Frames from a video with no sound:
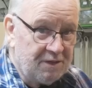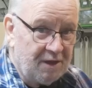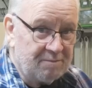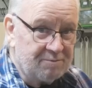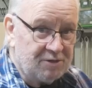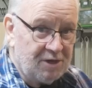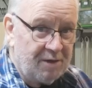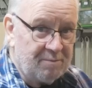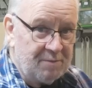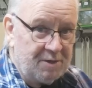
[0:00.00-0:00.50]

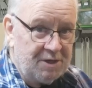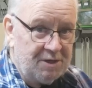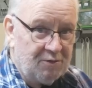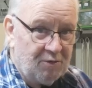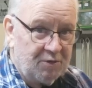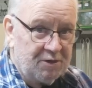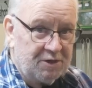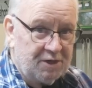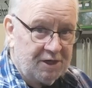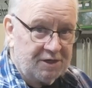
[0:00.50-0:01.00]
thumbs up me. It
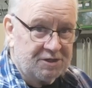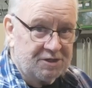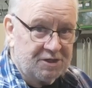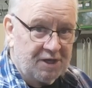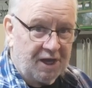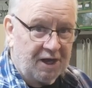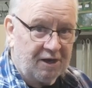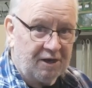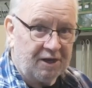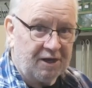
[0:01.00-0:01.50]
only takes a
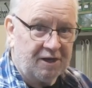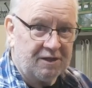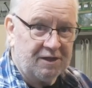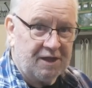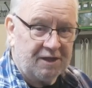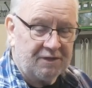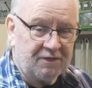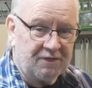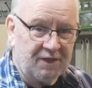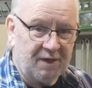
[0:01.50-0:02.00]
sec. Click on
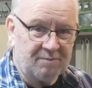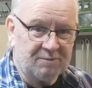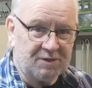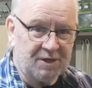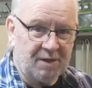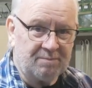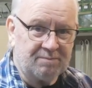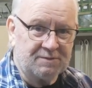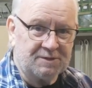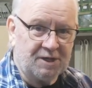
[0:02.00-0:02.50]
that thumbs
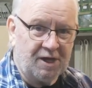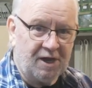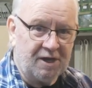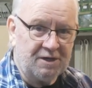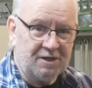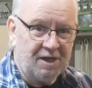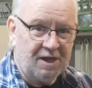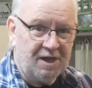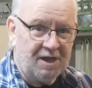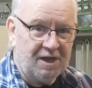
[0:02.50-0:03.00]
up
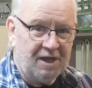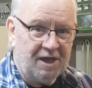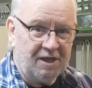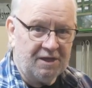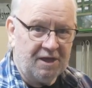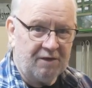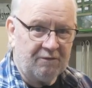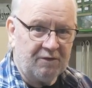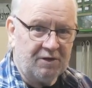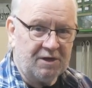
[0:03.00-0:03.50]
sign,
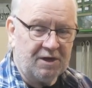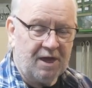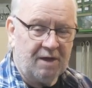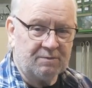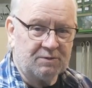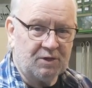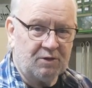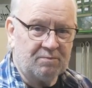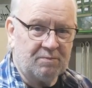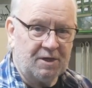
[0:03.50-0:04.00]
and that really
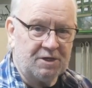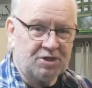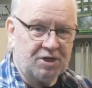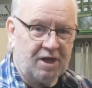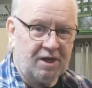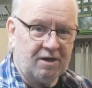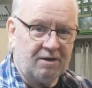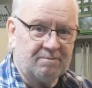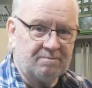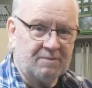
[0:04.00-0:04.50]
helps out my
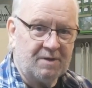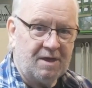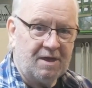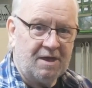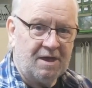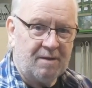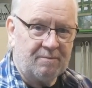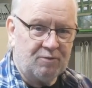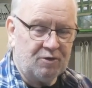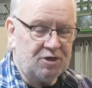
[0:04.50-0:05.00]
channel.
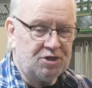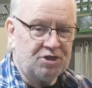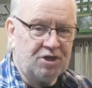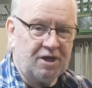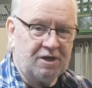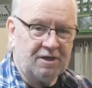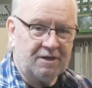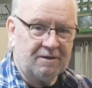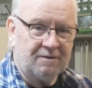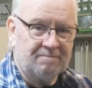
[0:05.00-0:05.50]

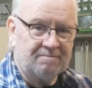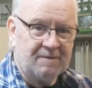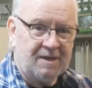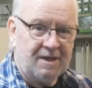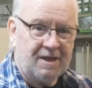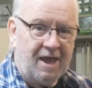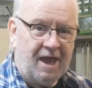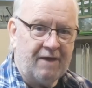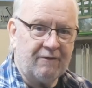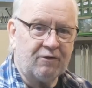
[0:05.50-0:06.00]
Appreciate it.
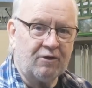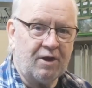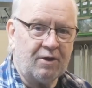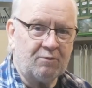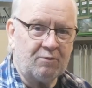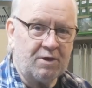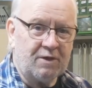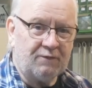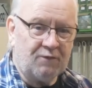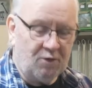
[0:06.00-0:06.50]
Have a
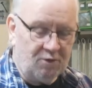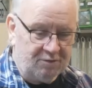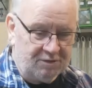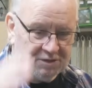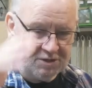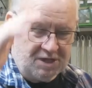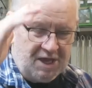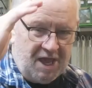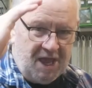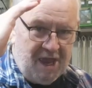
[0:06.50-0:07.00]
great week,
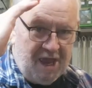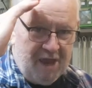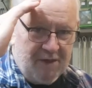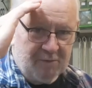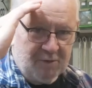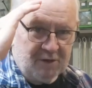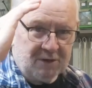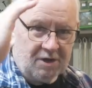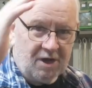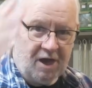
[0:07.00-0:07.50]
folks,
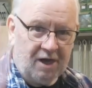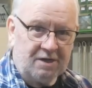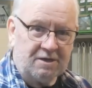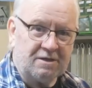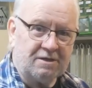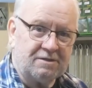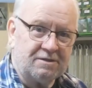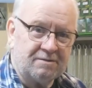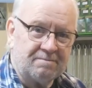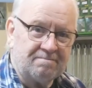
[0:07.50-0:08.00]
and we'll talk
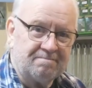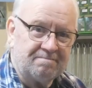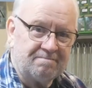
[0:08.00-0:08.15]
to you.